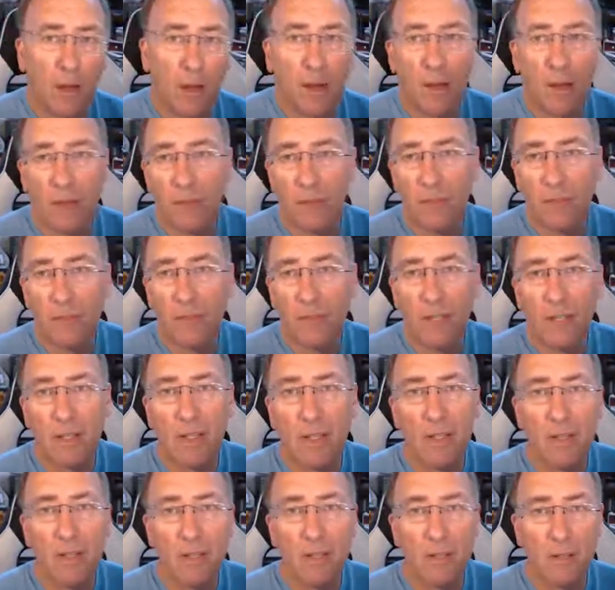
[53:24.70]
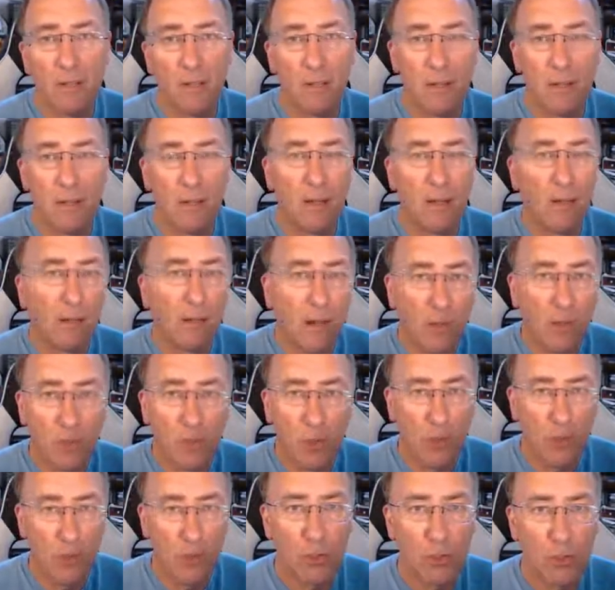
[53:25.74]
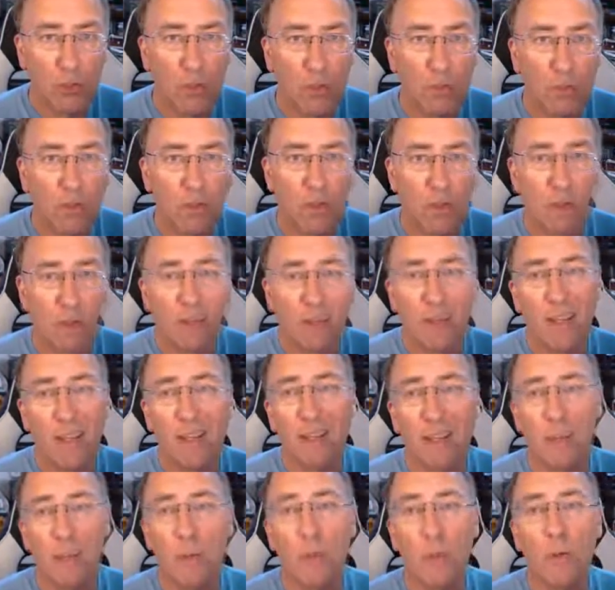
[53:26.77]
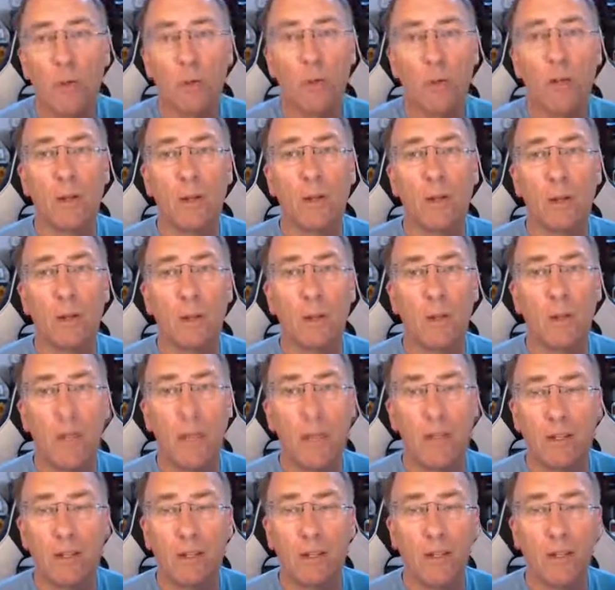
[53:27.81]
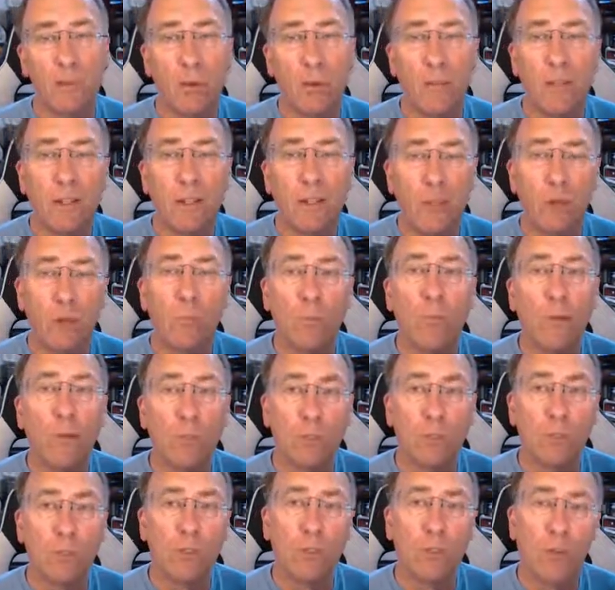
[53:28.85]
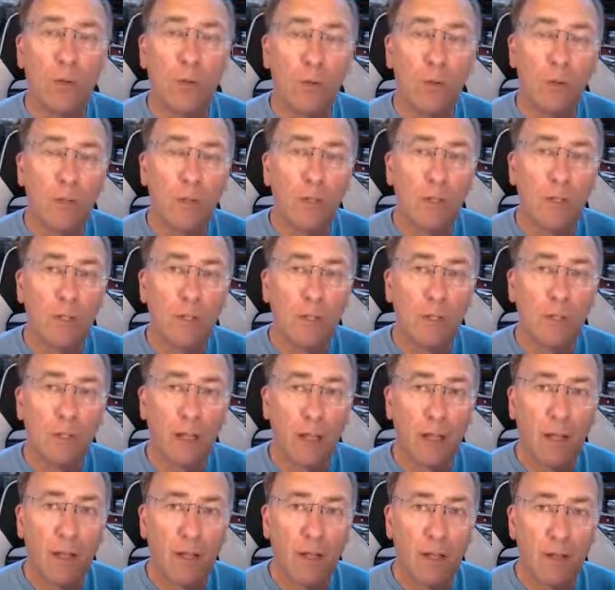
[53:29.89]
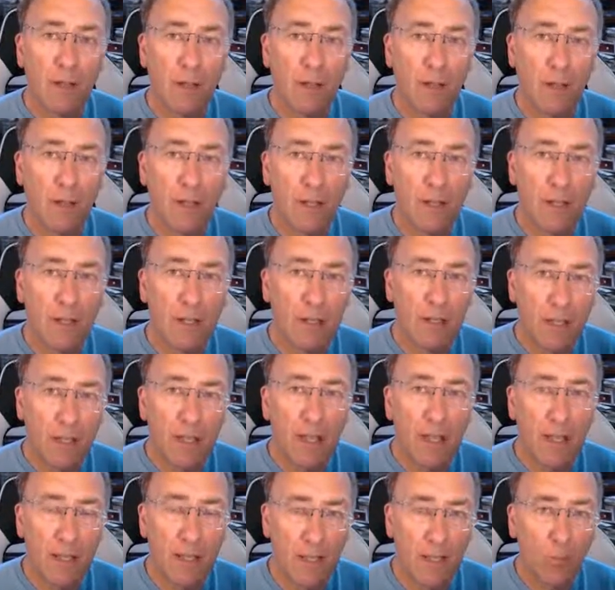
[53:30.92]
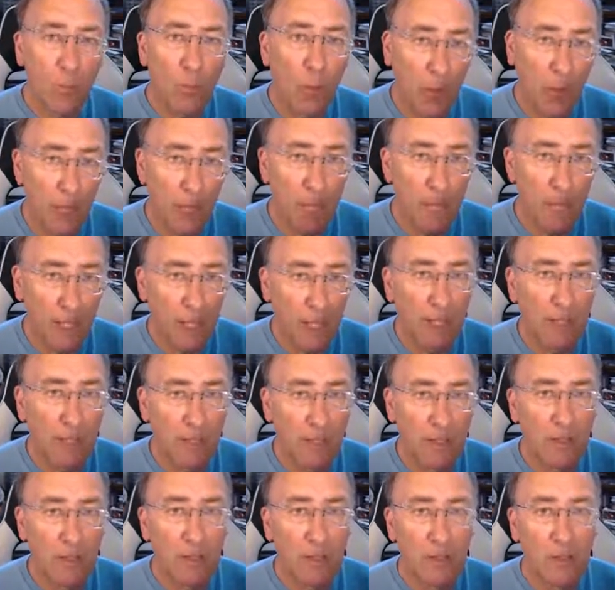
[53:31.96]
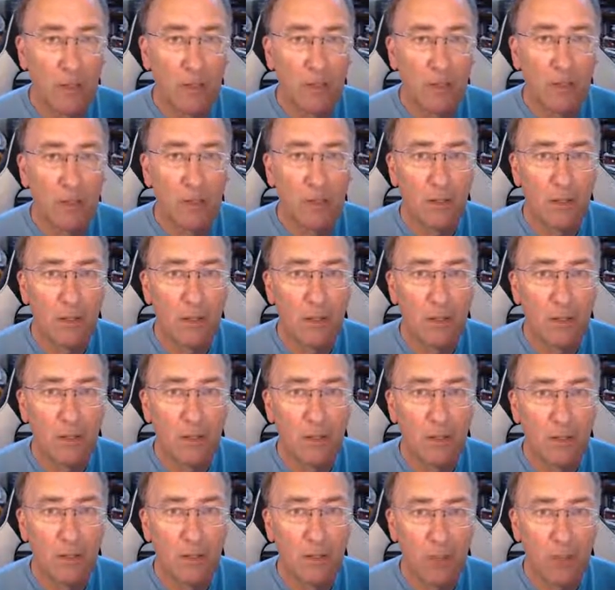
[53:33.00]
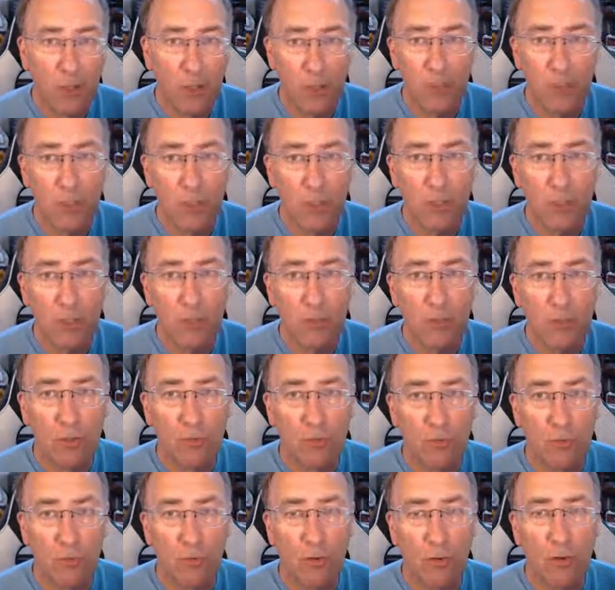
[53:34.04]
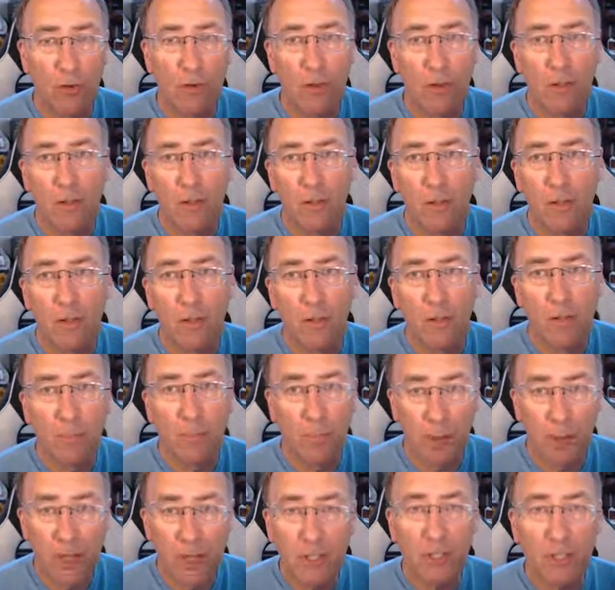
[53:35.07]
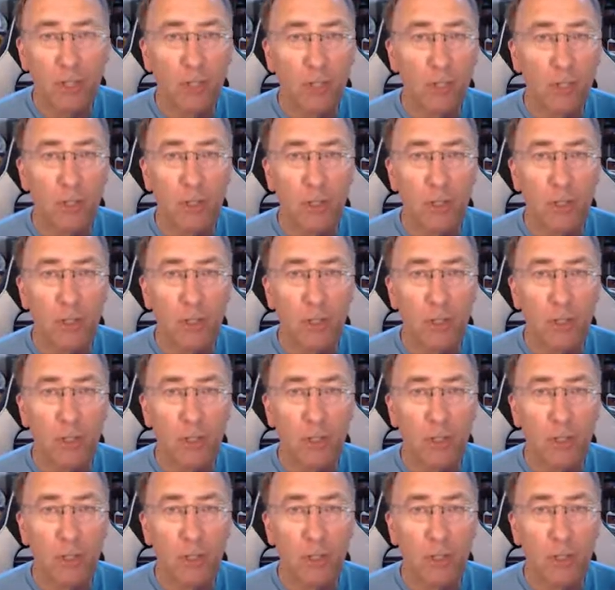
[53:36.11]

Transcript: If it is, I'm not sure. But there was one called Aliens, What They Don't Want You to Know, and it nearly hit 1 million views, which for a British